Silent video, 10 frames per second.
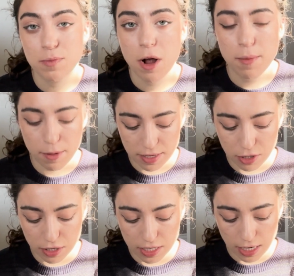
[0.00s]
Problem. It's
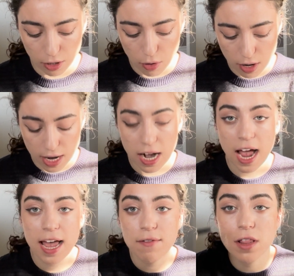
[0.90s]
Christina Lauren. I
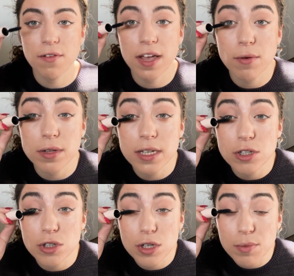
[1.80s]
have a love-hate
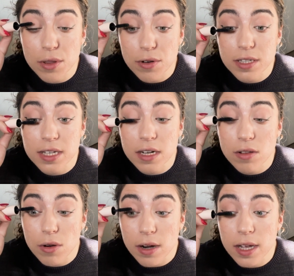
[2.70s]
relationship with Christina
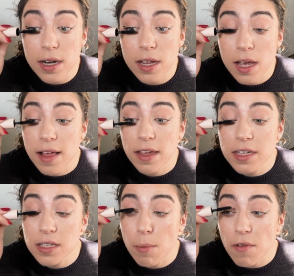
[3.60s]
Lauren. I like
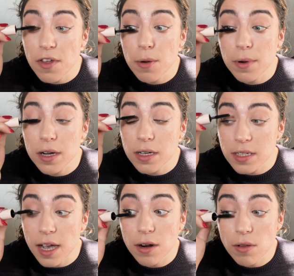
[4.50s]
some of their books,
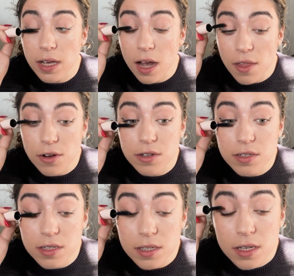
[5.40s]
I don't like
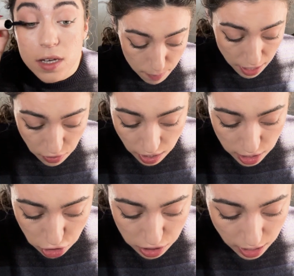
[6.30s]
others. But I think I
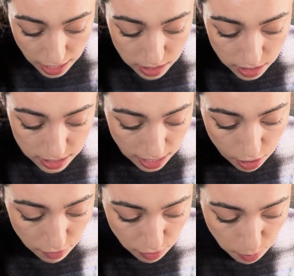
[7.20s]
just liked the
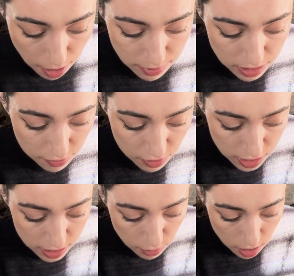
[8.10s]
sound of the premise of
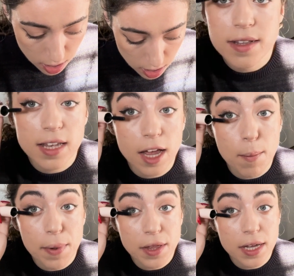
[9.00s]
this one. It's like a
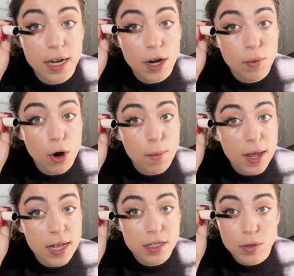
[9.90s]
billionaire
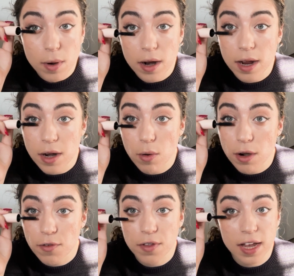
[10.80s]
romance where in
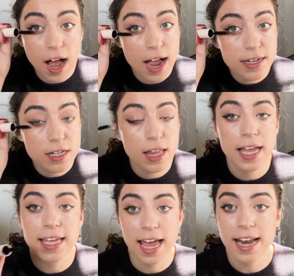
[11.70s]
order for the guy to
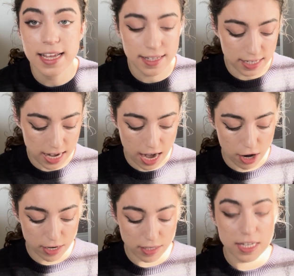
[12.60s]
like get his
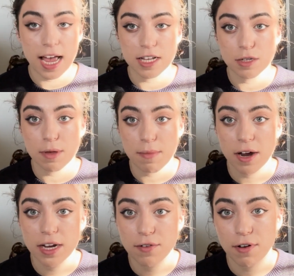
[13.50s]
inheritance, he has to be
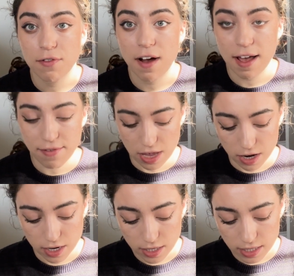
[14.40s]
married for 5
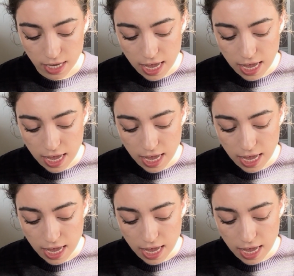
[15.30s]
years.